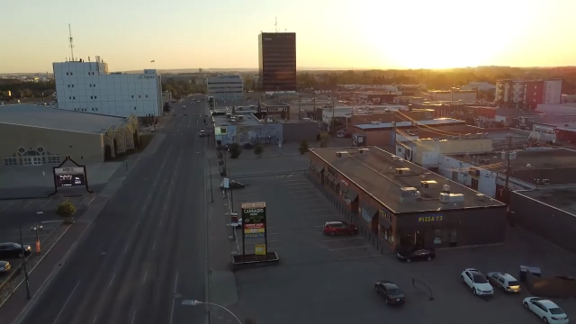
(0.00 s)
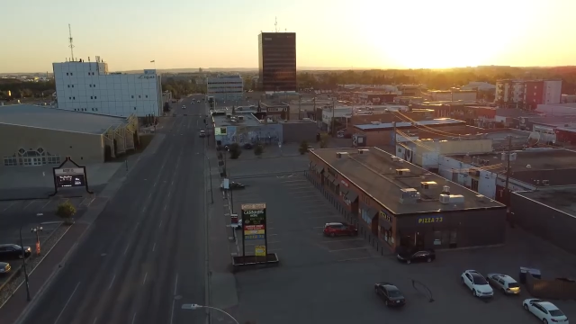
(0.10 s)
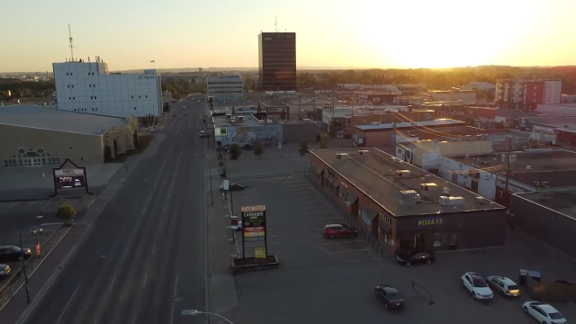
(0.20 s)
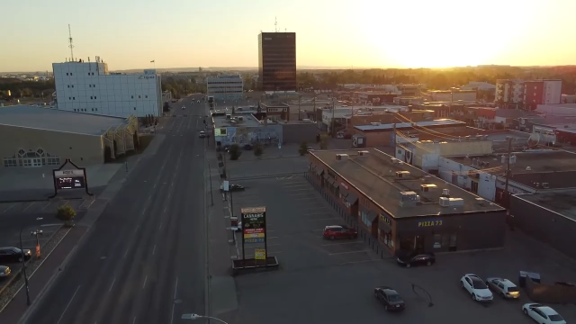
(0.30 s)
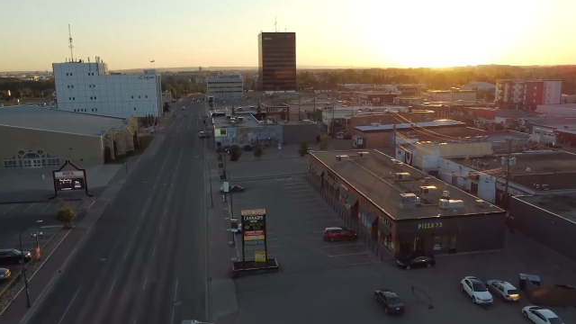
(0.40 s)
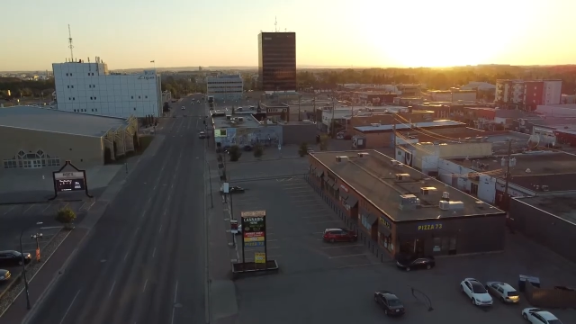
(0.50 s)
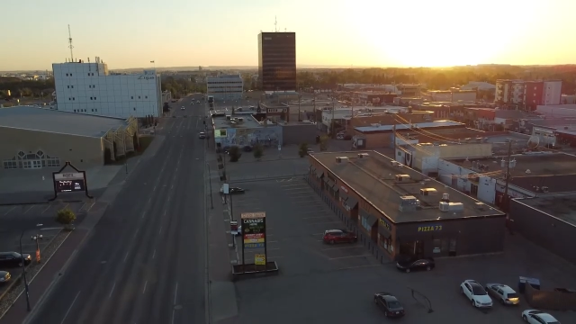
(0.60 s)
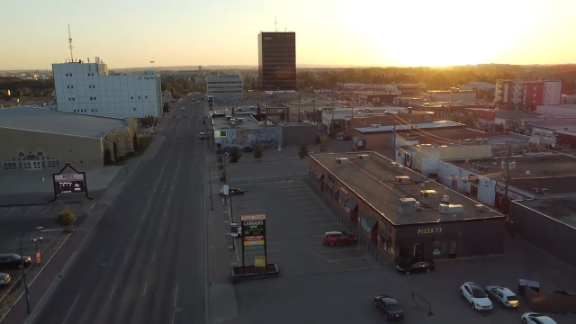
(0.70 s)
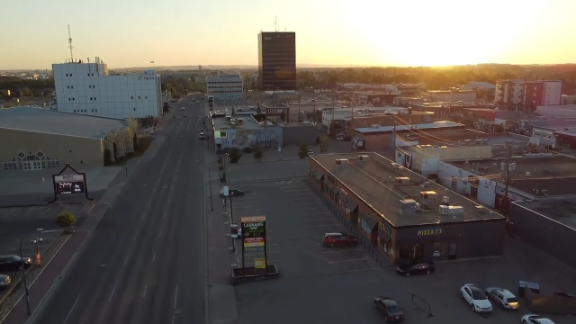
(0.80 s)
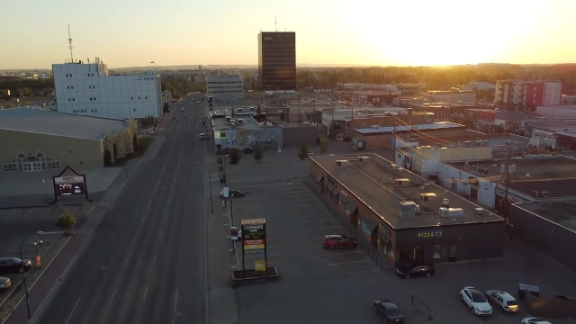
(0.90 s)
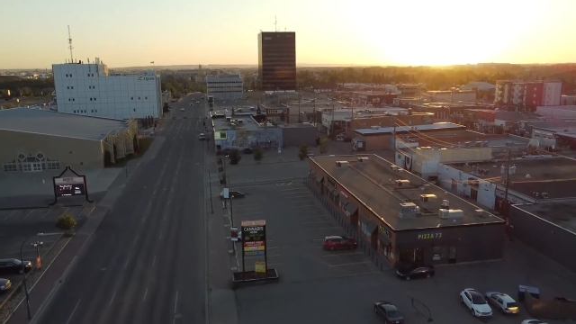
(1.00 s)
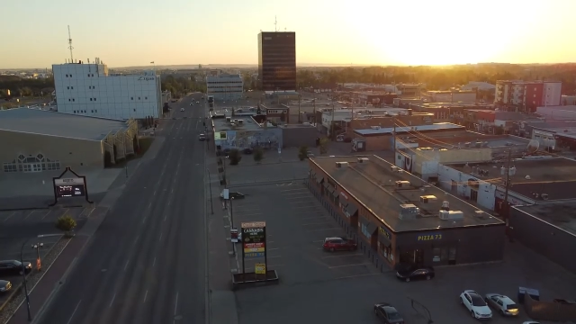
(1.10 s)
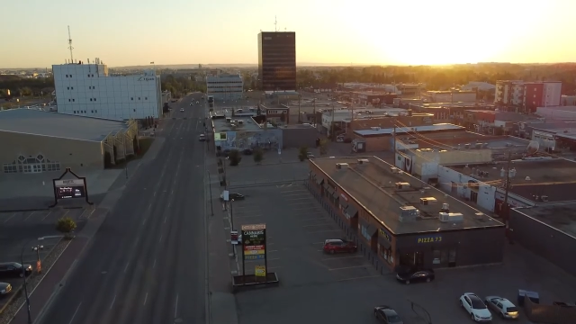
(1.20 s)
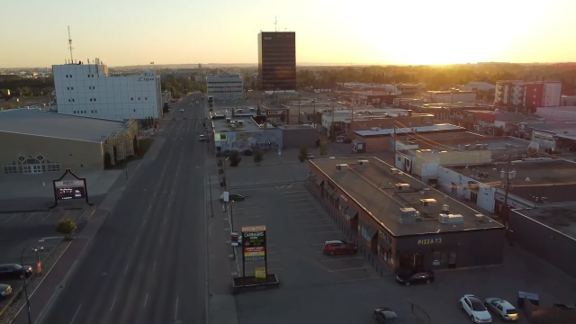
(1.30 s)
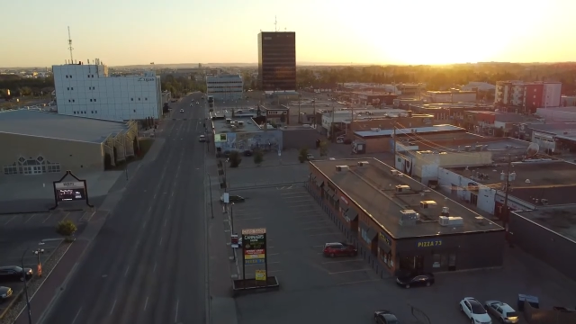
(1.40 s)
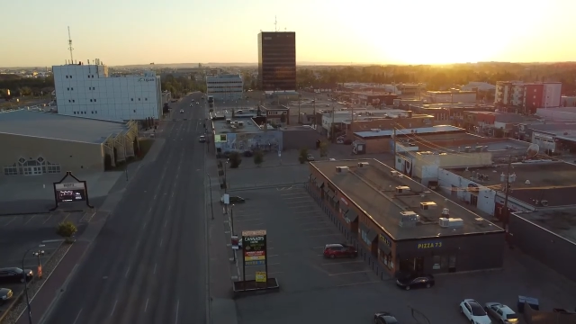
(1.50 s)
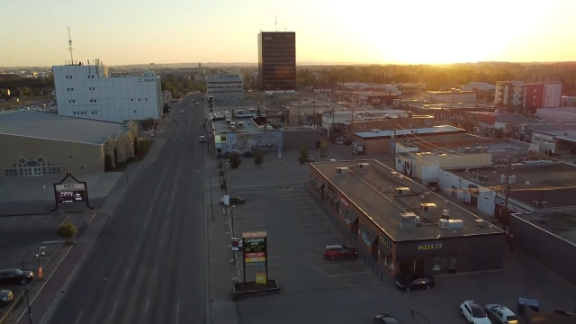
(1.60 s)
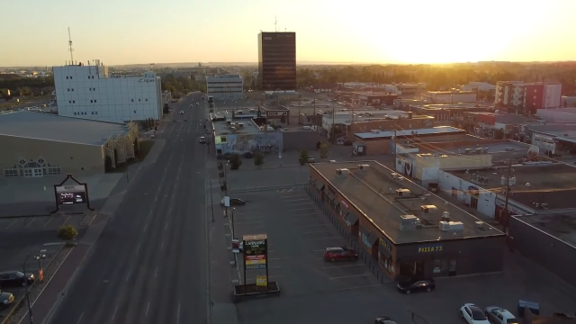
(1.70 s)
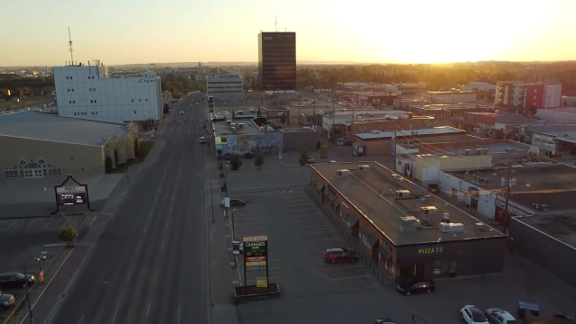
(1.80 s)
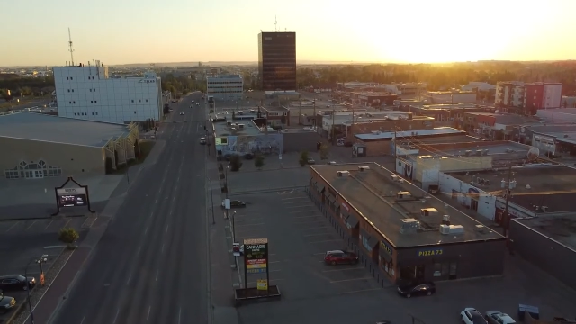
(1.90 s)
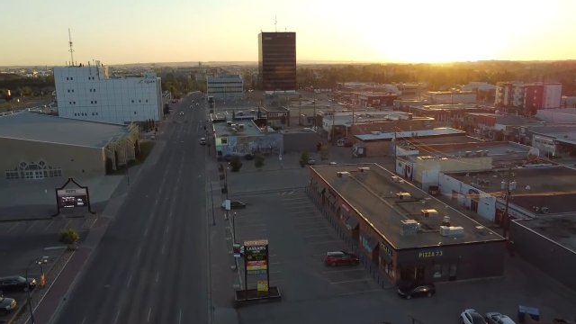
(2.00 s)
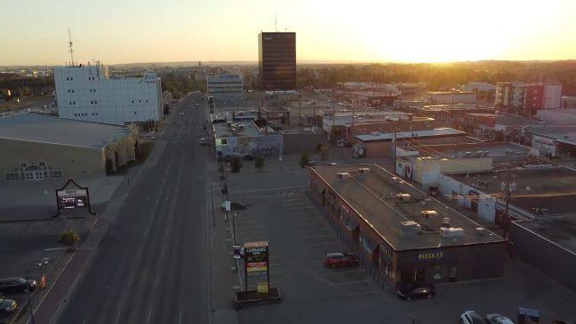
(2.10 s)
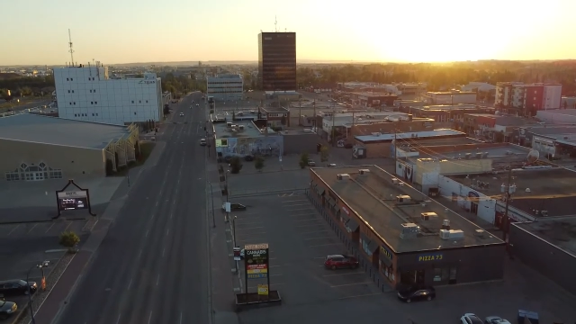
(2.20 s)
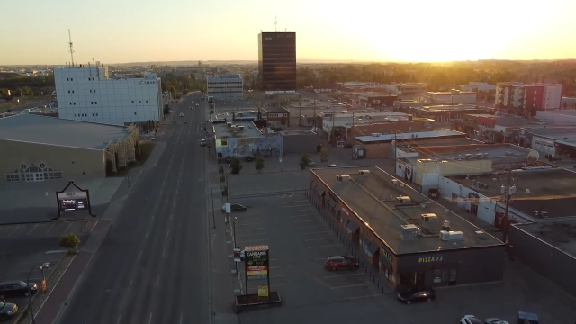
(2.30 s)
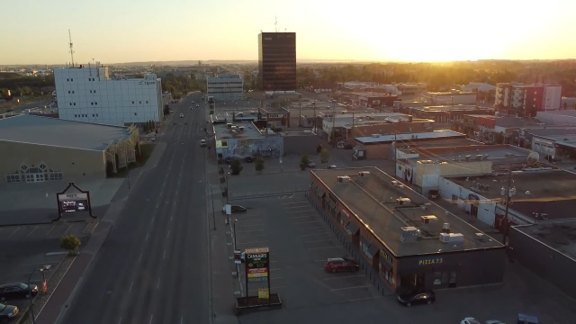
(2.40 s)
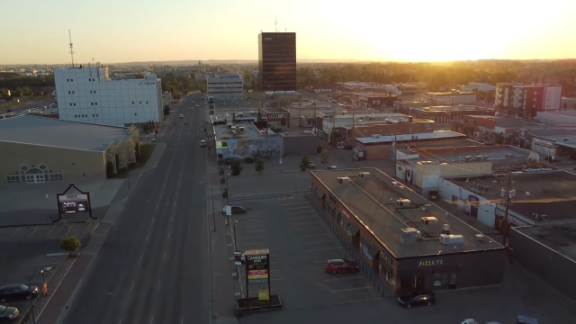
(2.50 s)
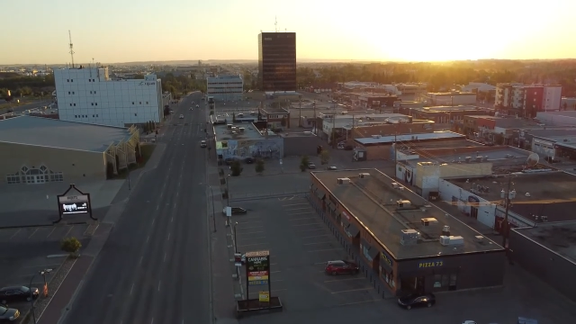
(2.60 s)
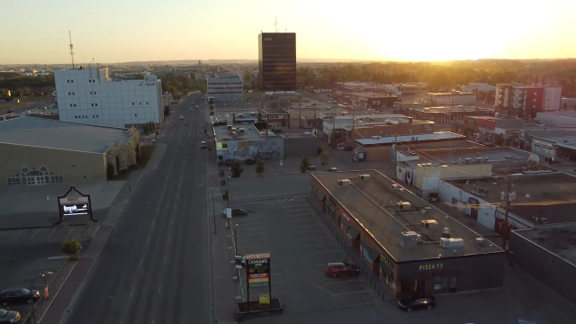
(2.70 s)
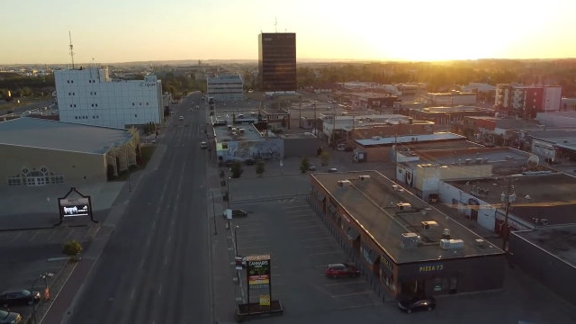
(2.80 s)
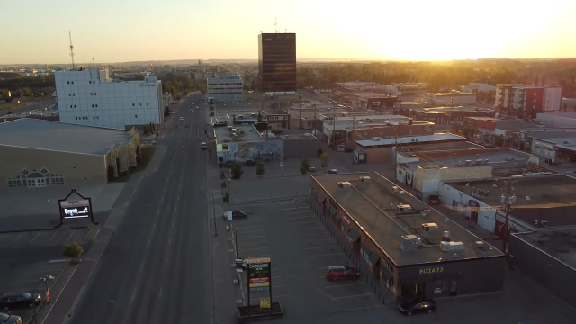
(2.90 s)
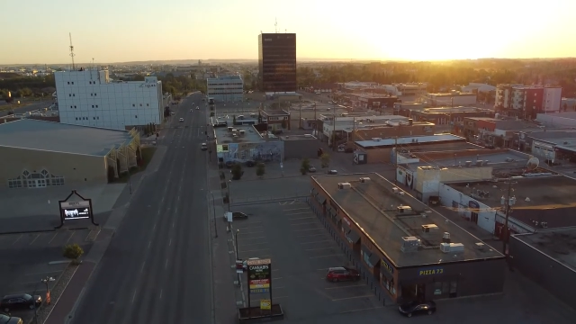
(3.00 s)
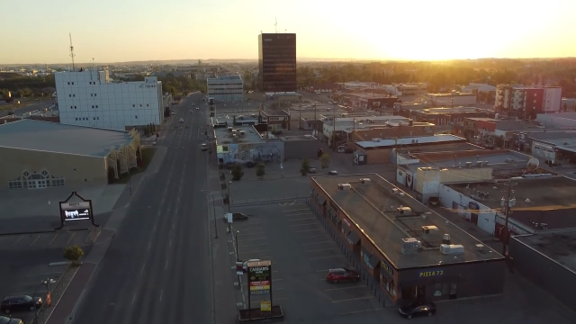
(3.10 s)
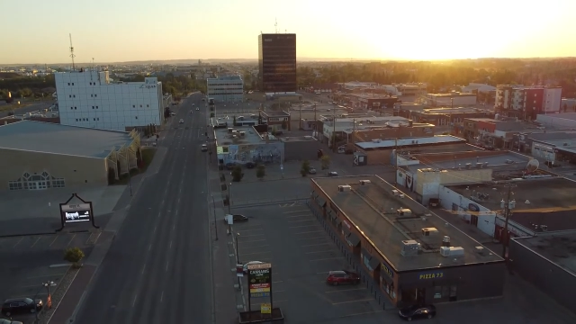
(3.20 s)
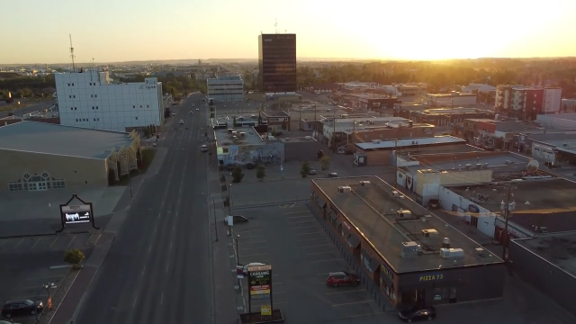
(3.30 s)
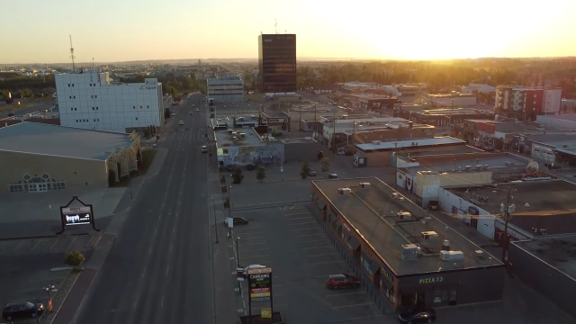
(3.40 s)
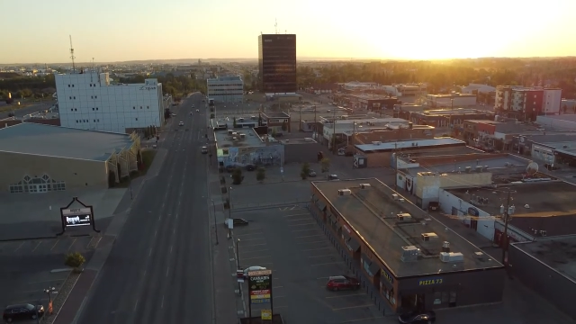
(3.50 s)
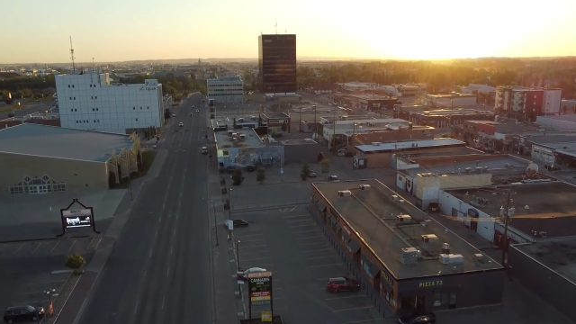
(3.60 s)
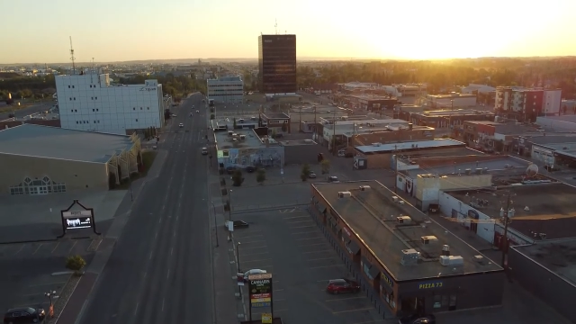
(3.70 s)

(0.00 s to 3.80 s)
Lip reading: Nobody's mouth can be seen.